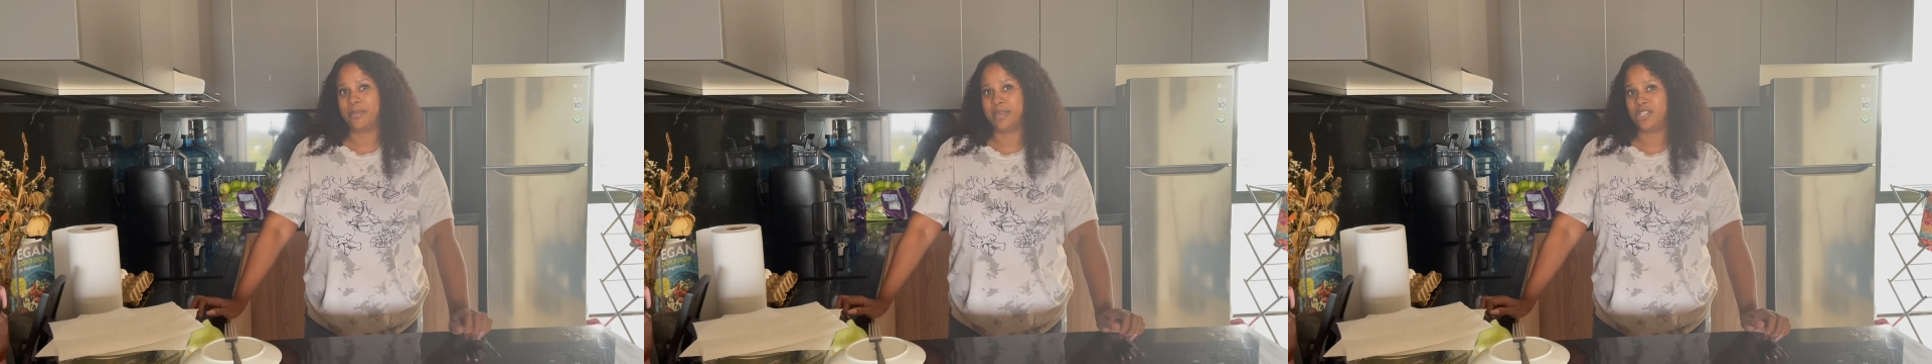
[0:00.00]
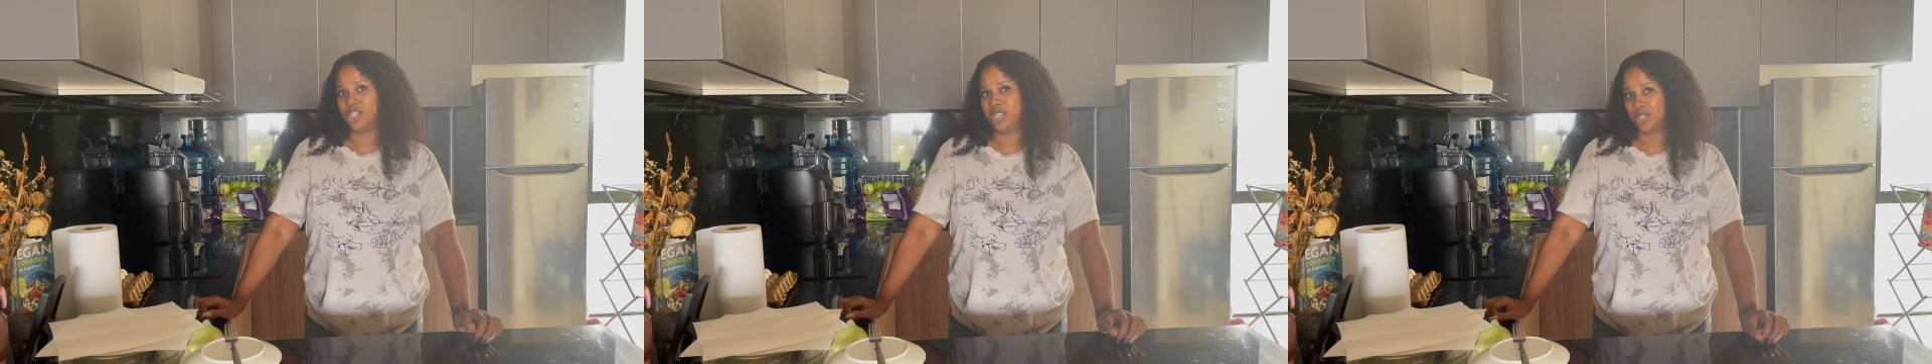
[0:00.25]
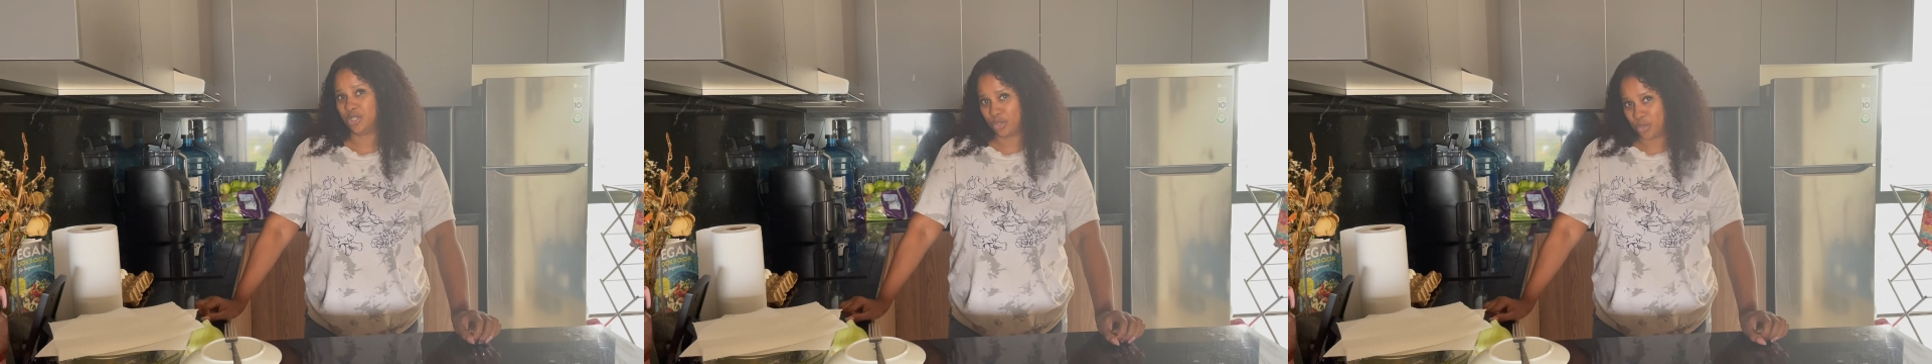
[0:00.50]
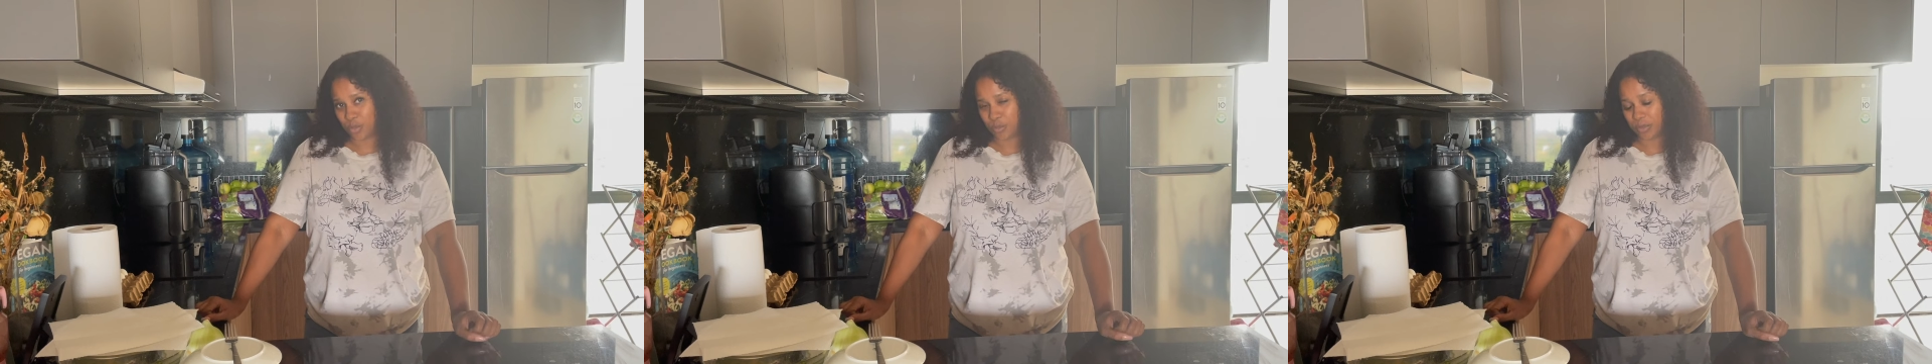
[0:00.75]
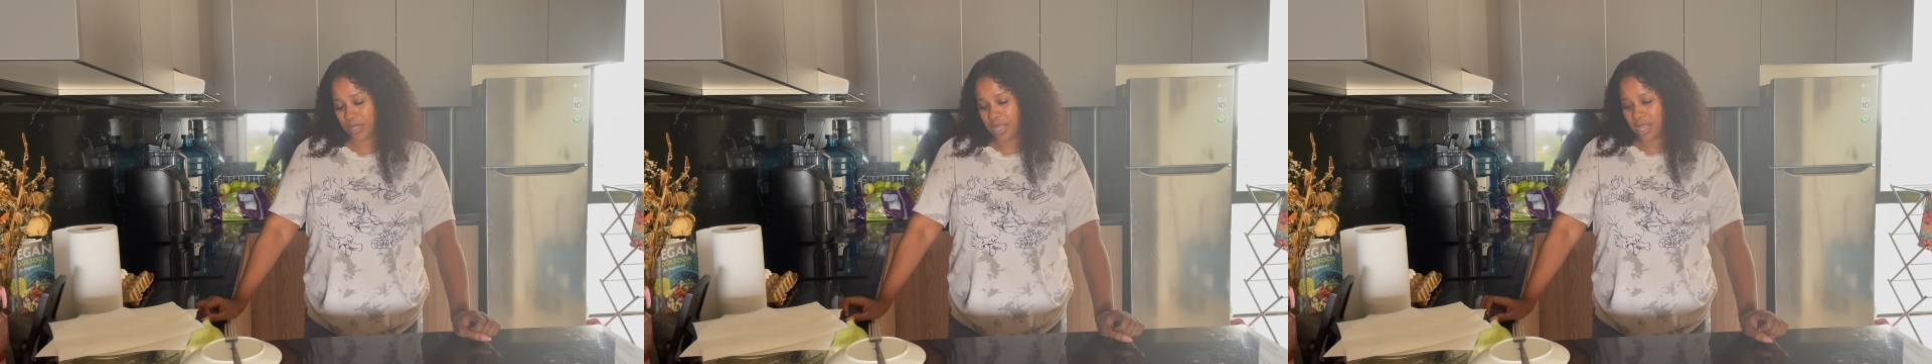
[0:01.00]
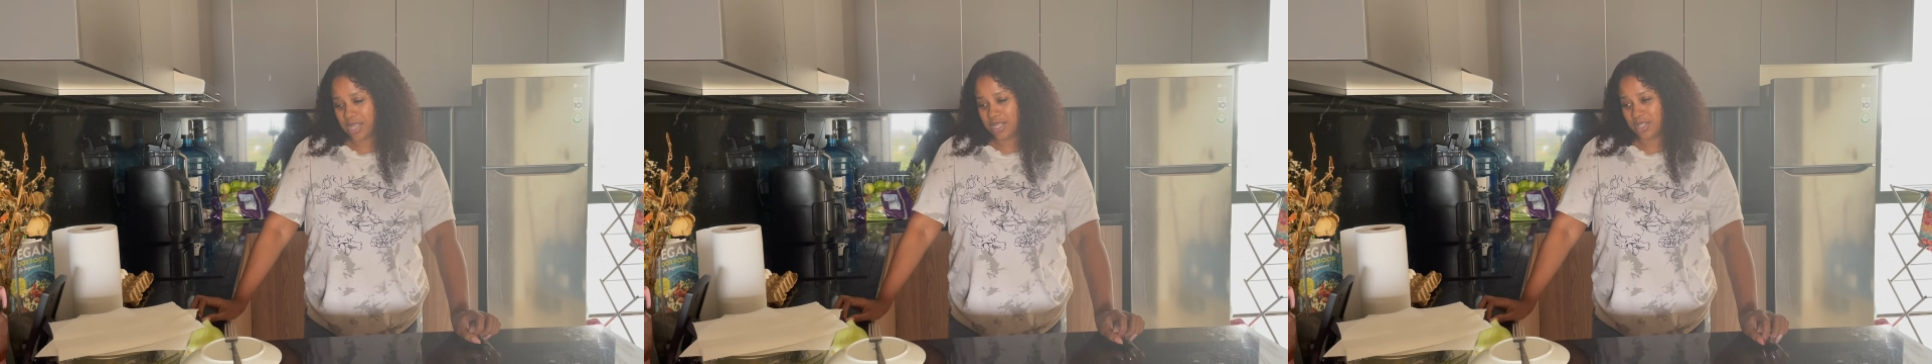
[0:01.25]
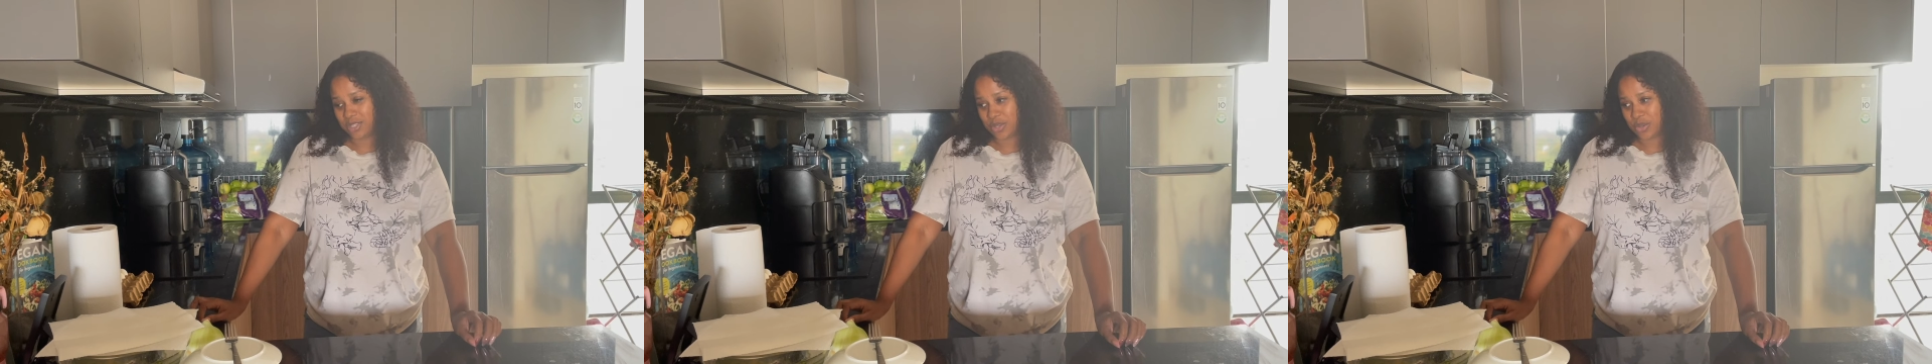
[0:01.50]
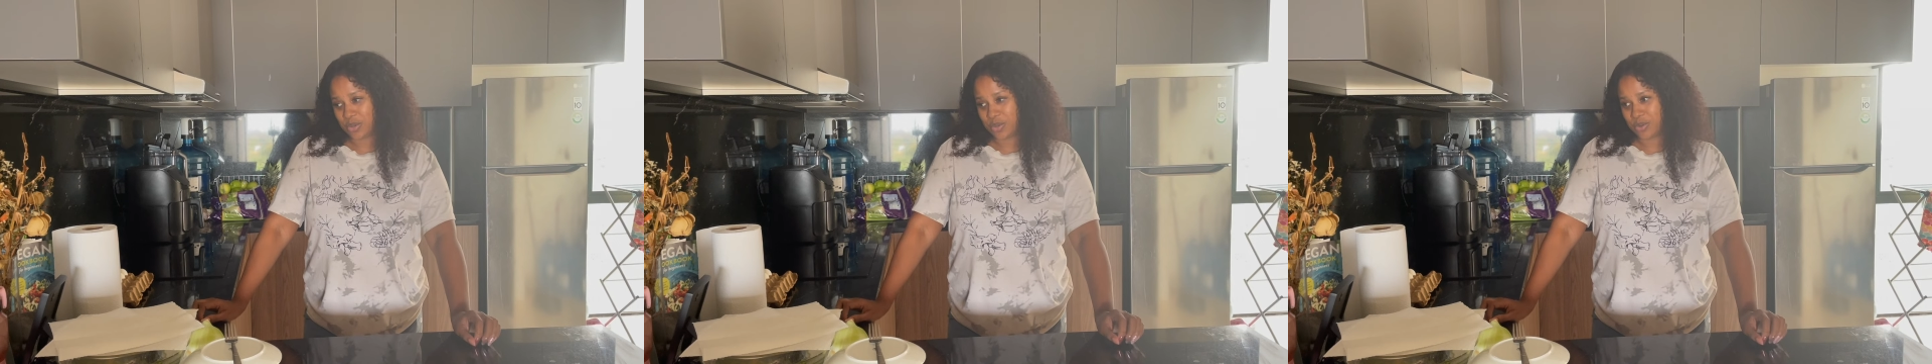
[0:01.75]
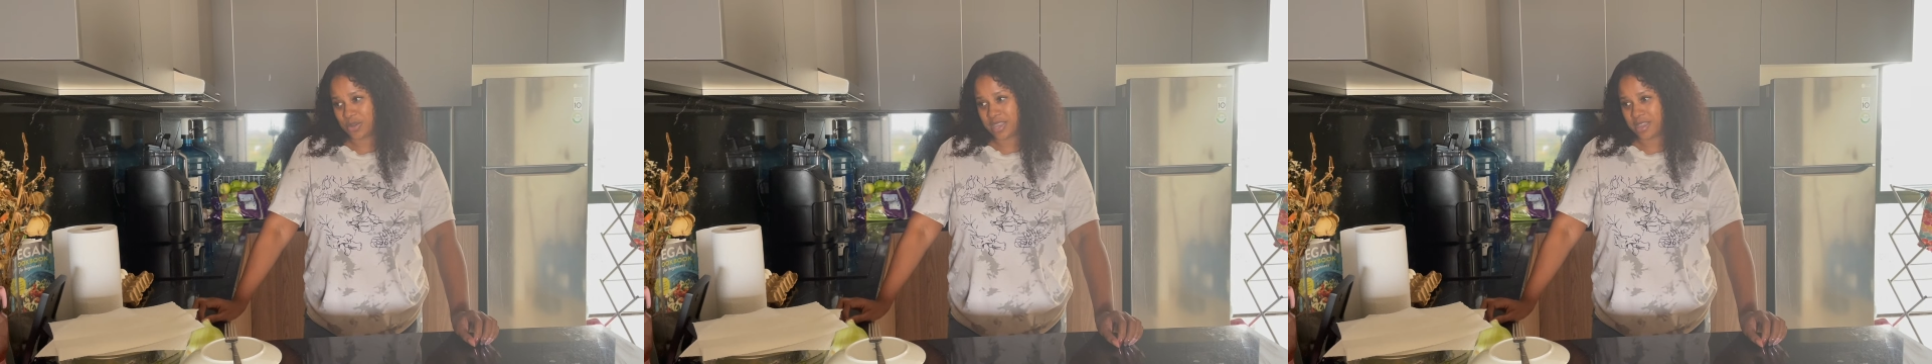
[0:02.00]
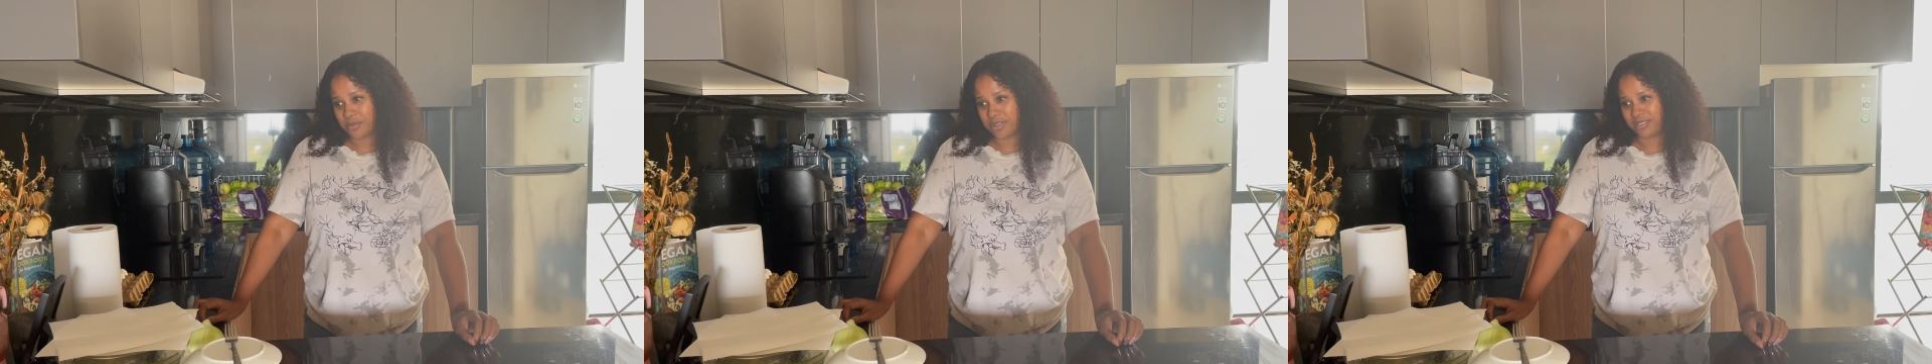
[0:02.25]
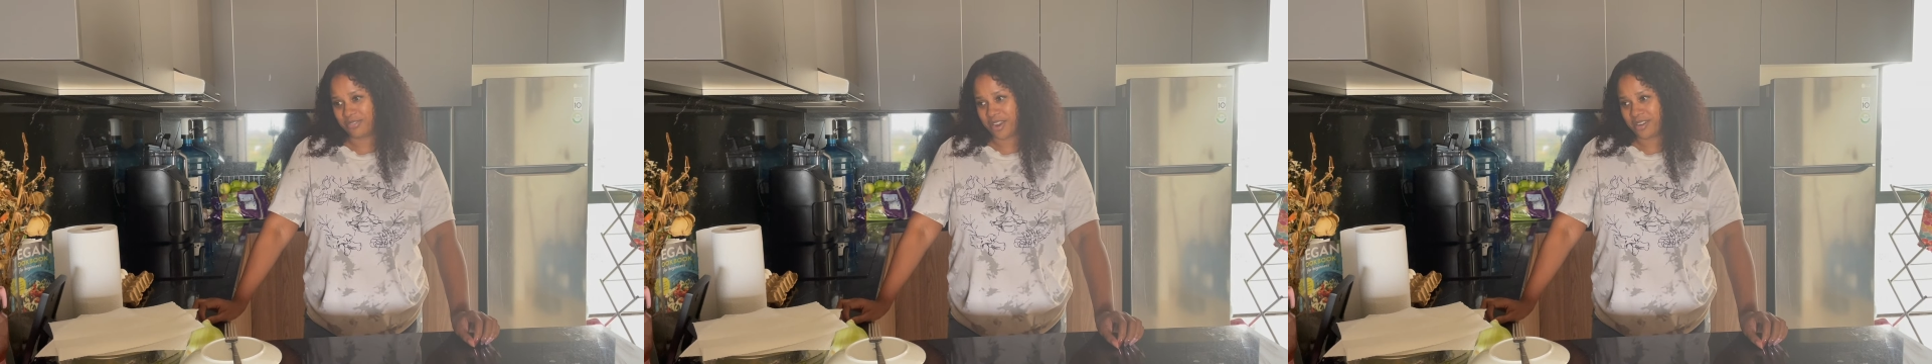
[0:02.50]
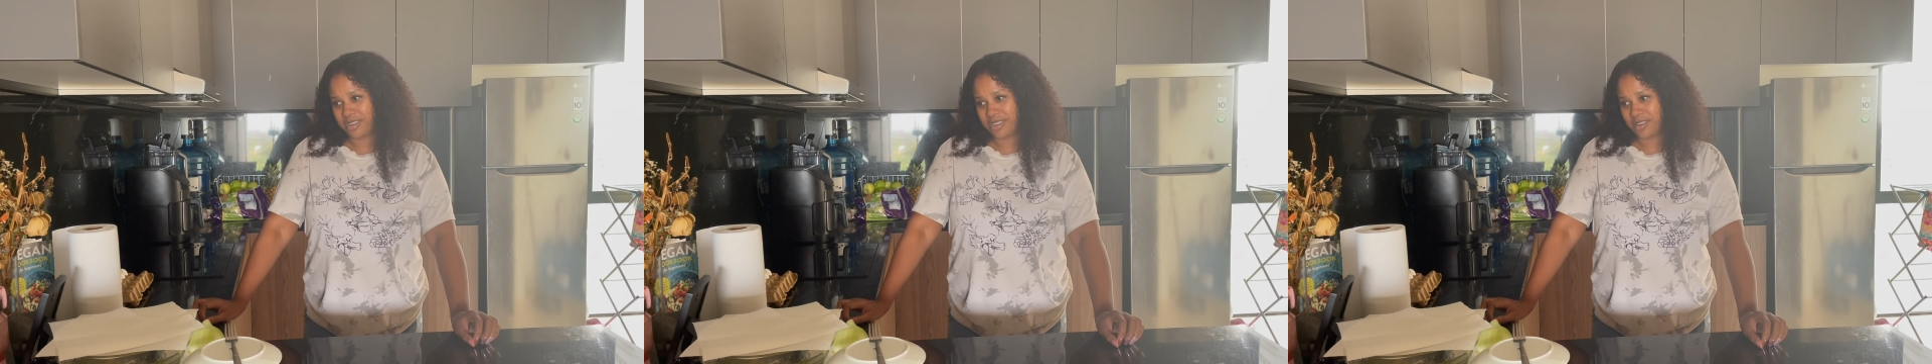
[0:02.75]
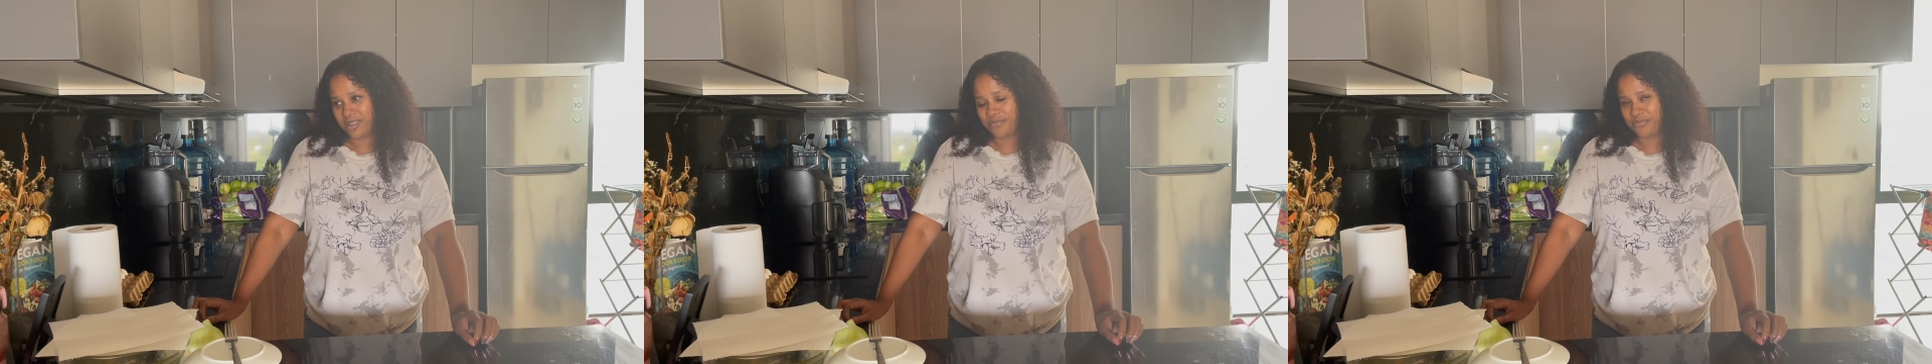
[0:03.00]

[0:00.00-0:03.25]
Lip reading: make chicken soup. So it was very